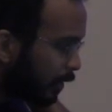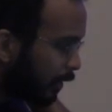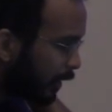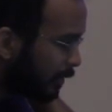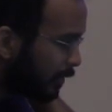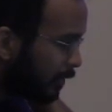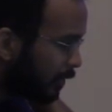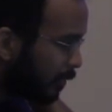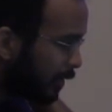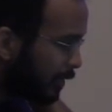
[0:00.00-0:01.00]
yes and
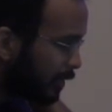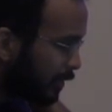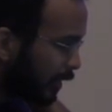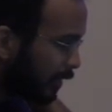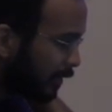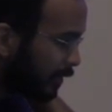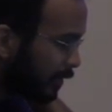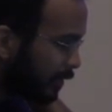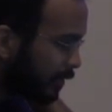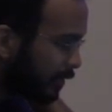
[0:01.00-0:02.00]
no, but it's still not here
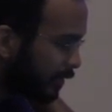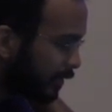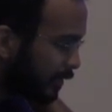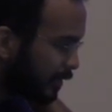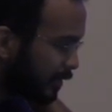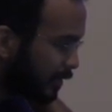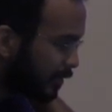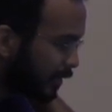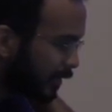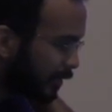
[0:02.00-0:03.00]
because this is still
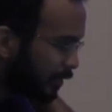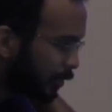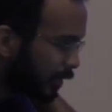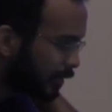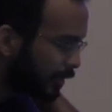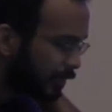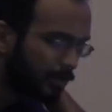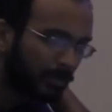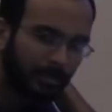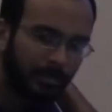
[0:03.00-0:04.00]
radio on the project.
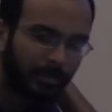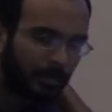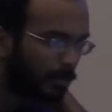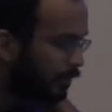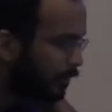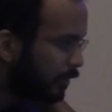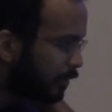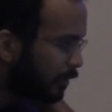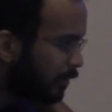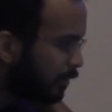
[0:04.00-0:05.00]
I know, but if you want
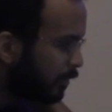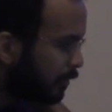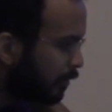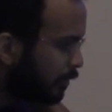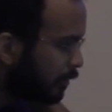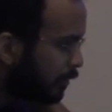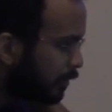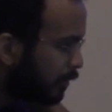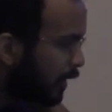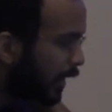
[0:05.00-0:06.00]
to get extensions though,
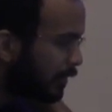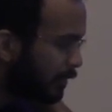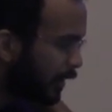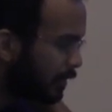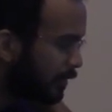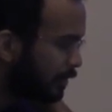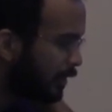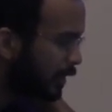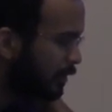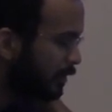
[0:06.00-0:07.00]
it'll yes, push yes, too.
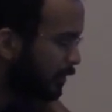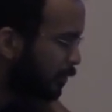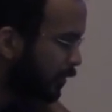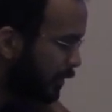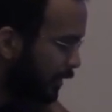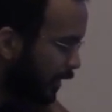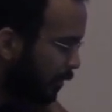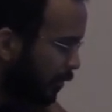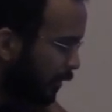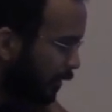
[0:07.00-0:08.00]
Yes, it pushes to
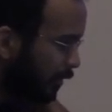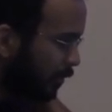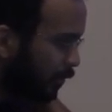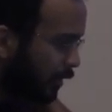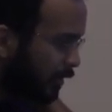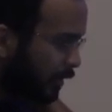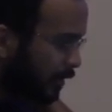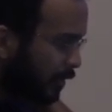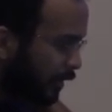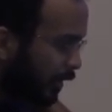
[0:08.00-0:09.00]
Gamma, but the project is
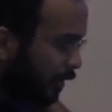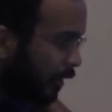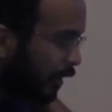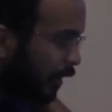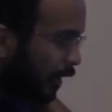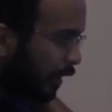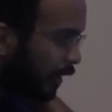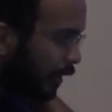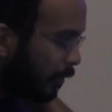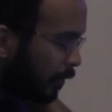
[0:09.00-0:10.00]
still
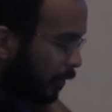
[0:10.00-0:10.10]
radio. Um,